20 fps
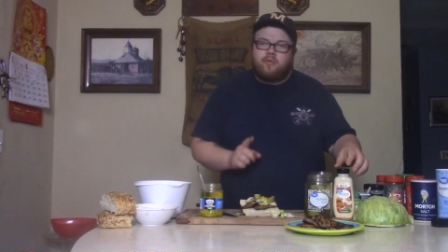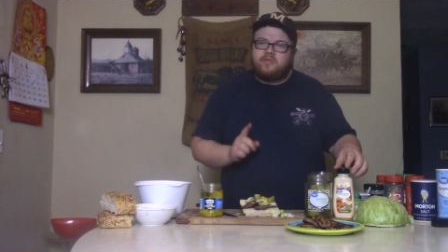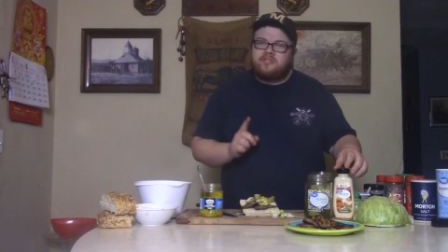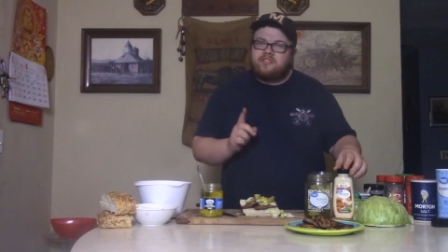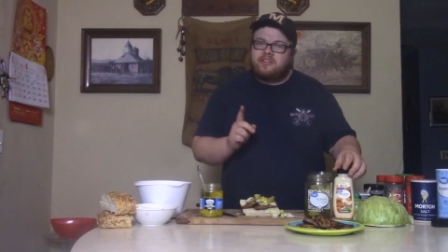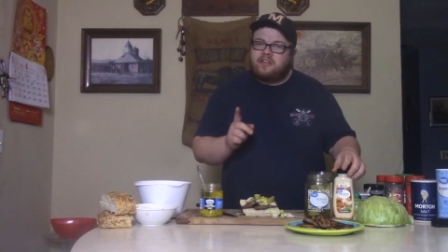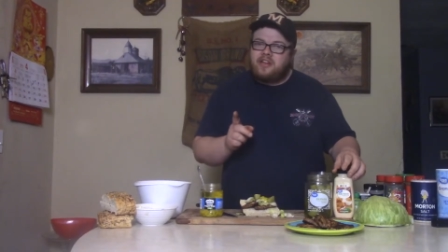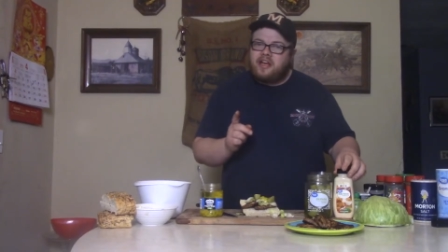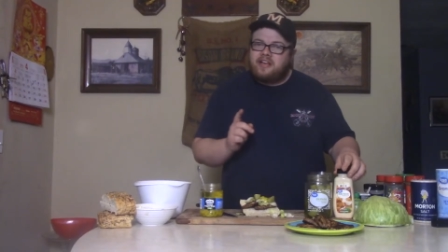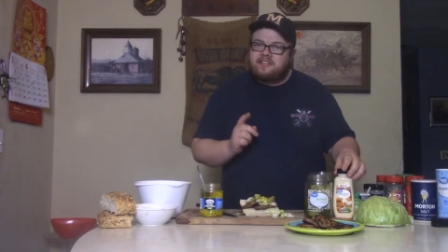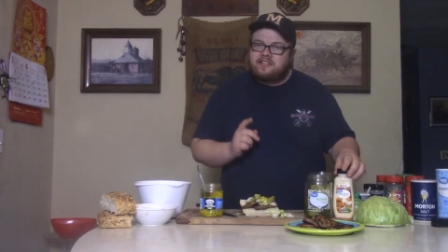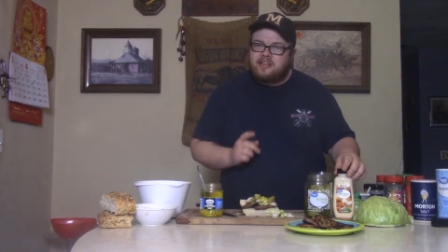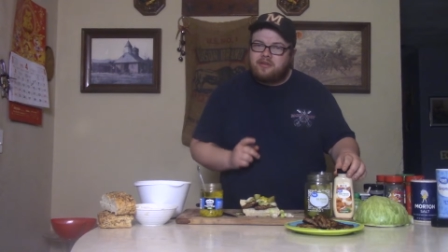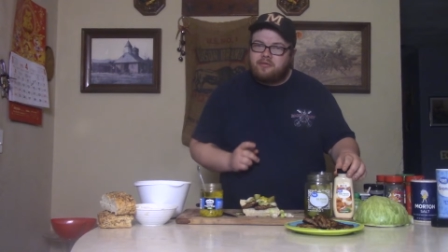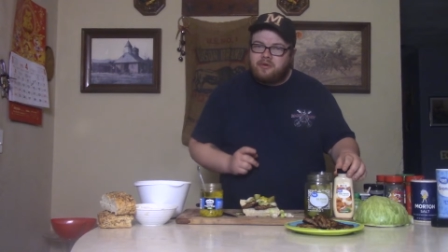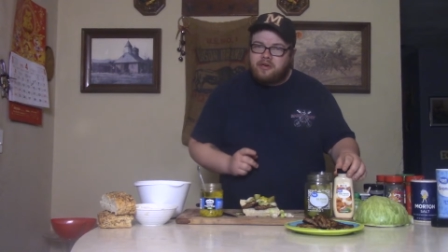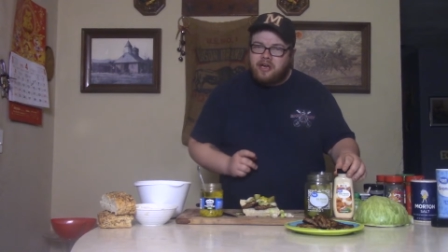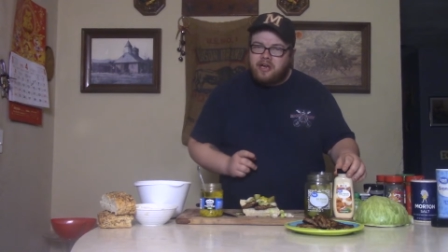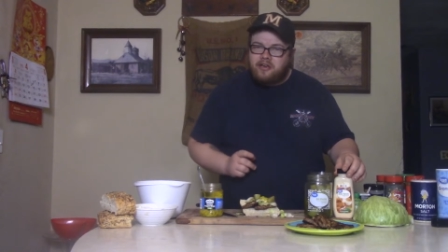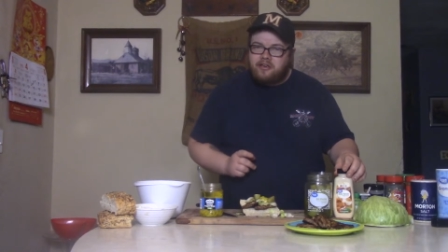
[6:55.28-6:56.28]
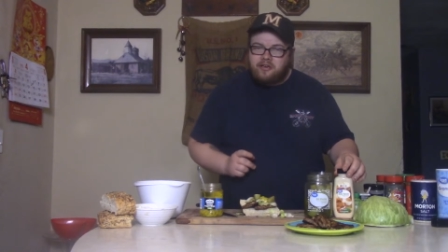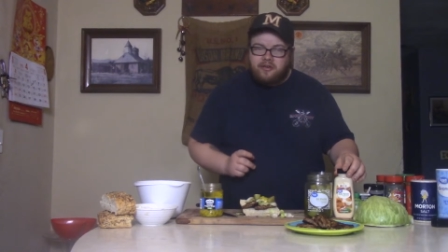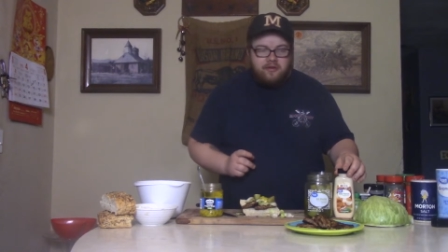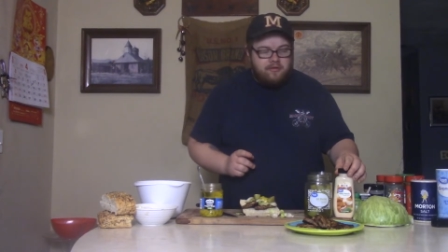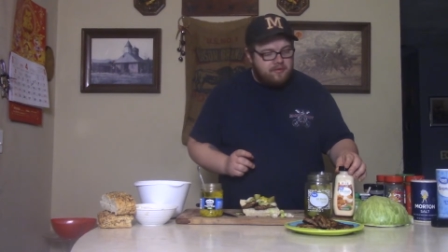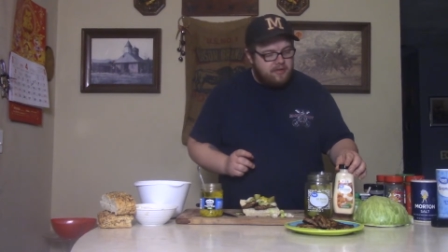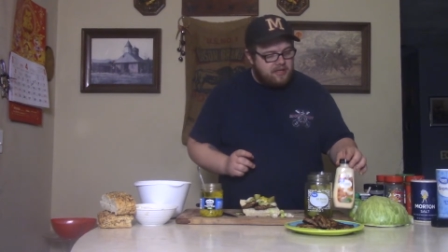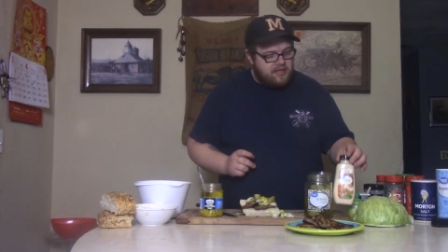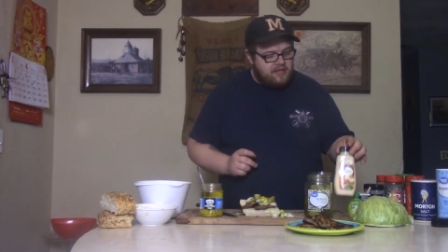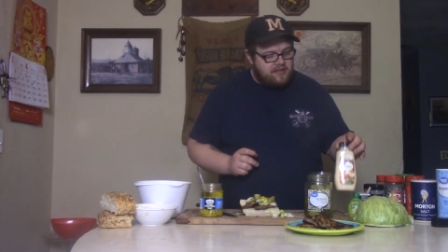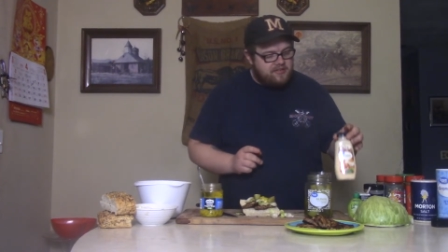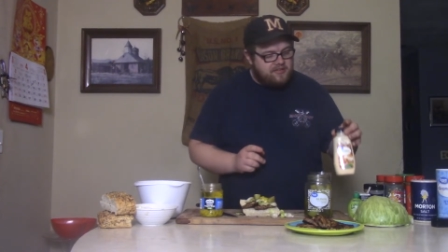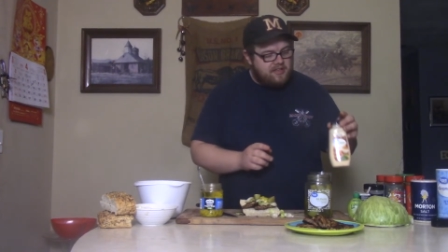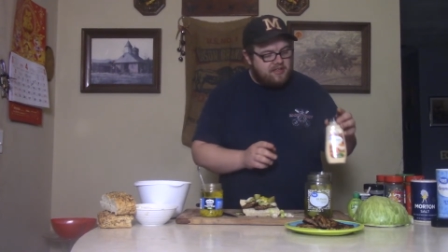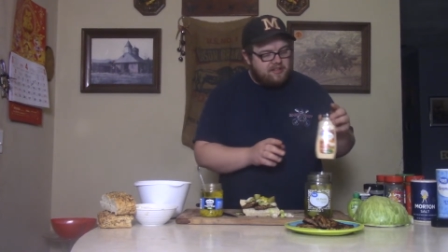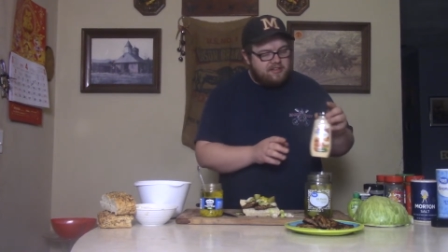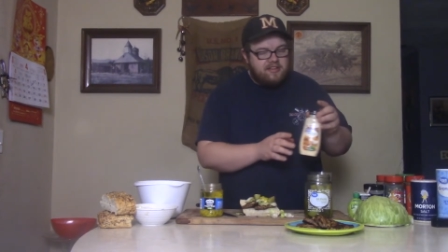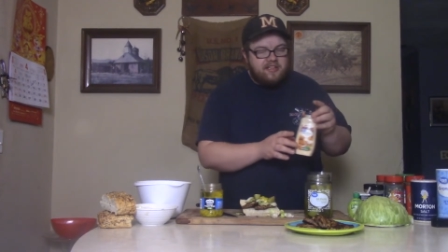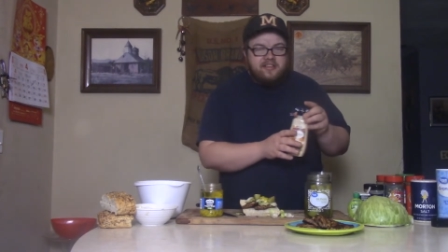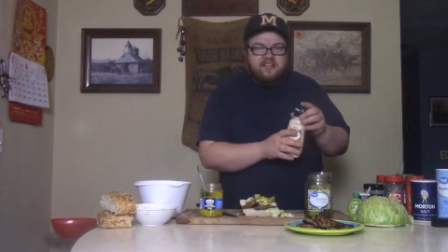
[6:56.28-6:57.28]
What's the last thing we got to do is
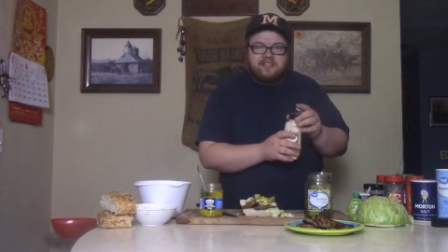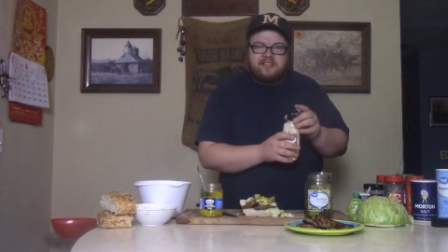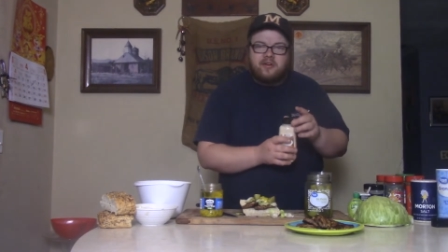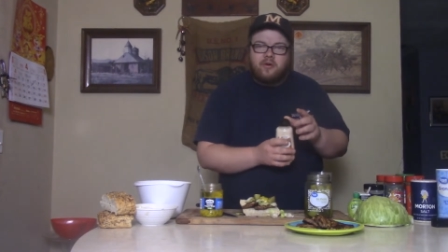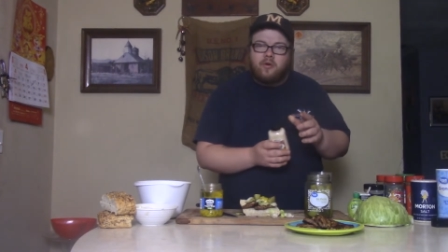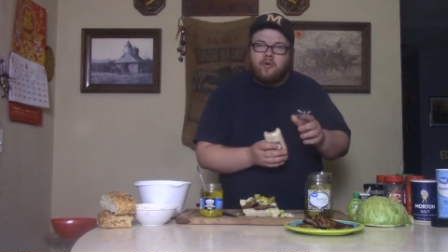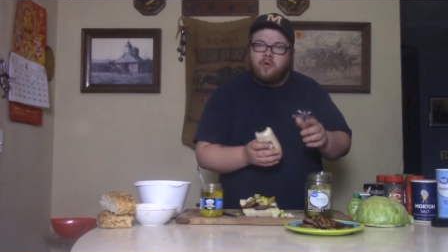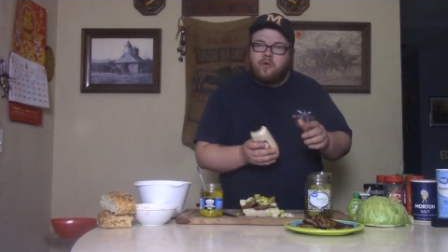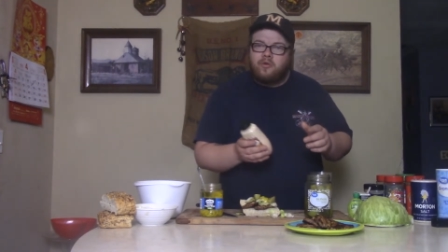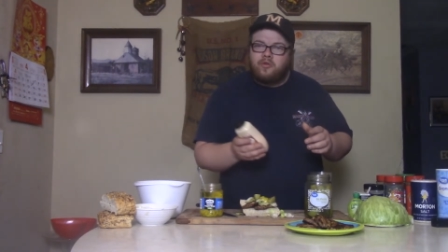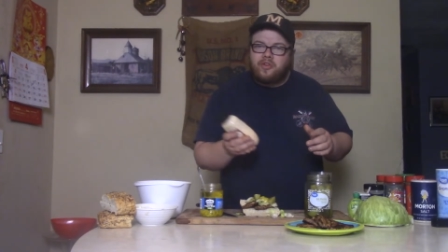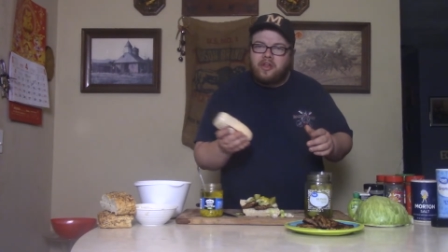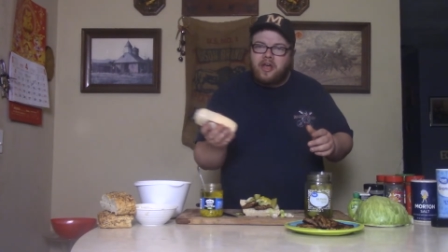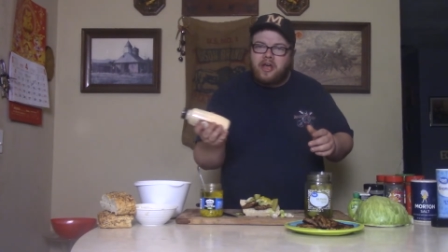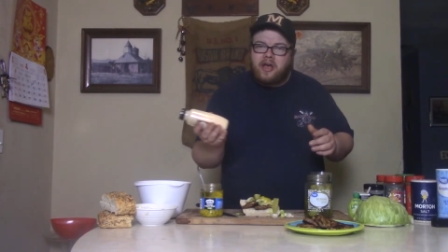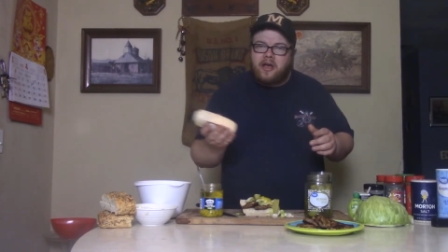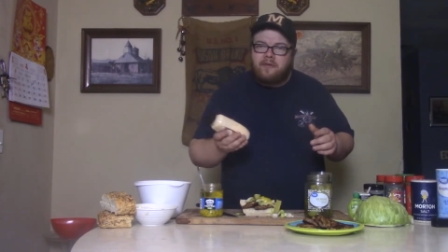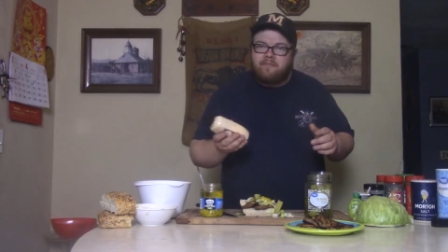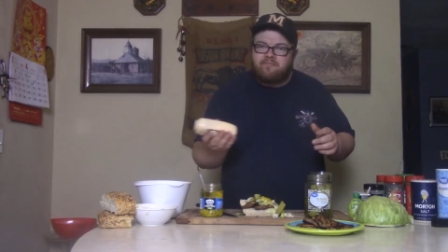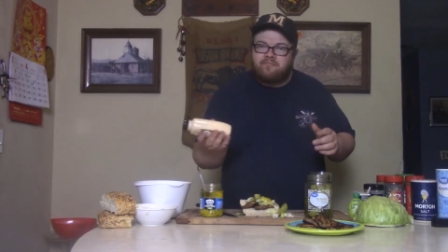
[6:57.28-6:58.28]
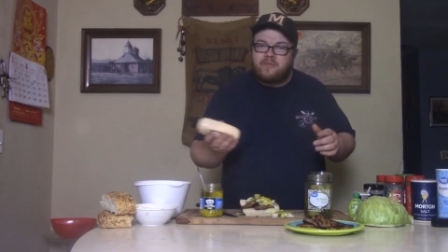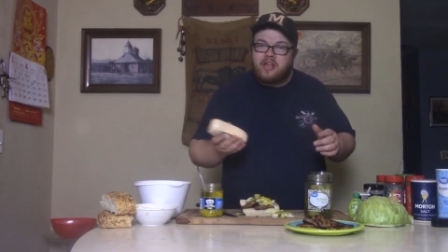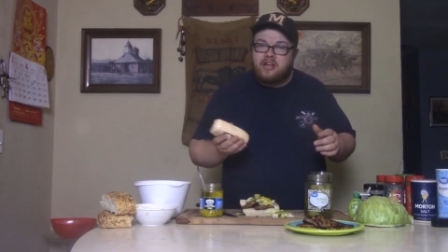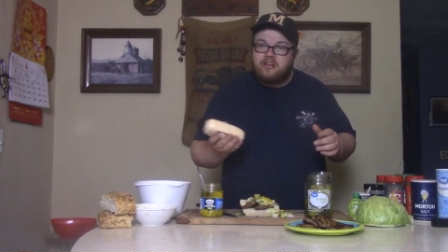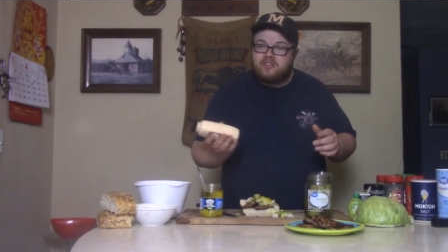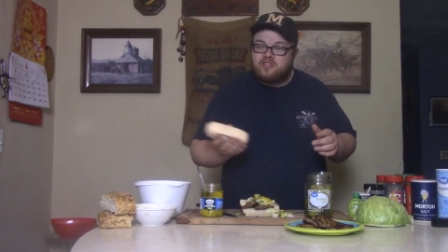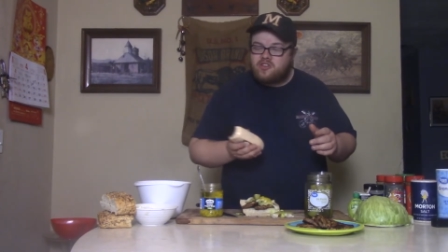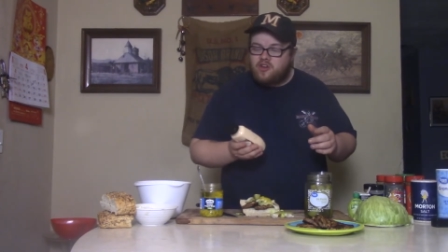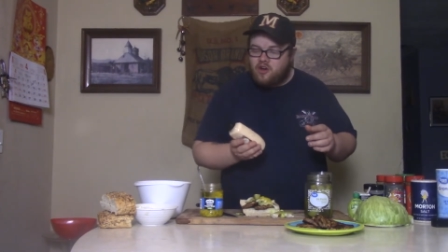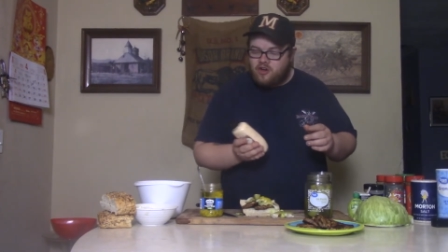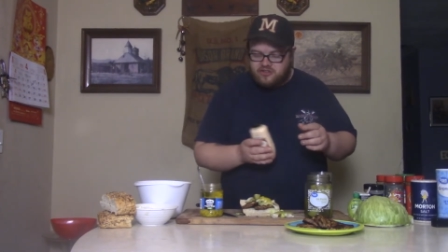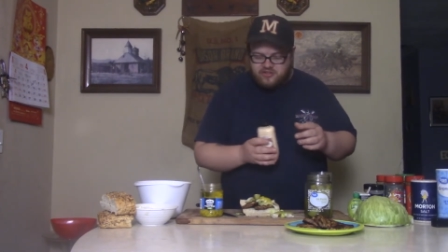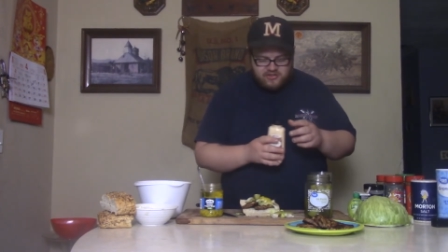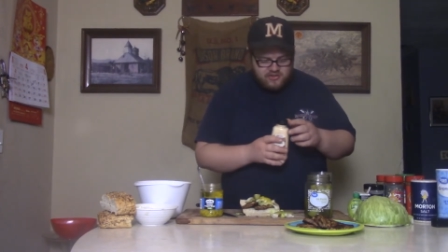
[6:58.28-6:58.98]
get this old uh, sauce.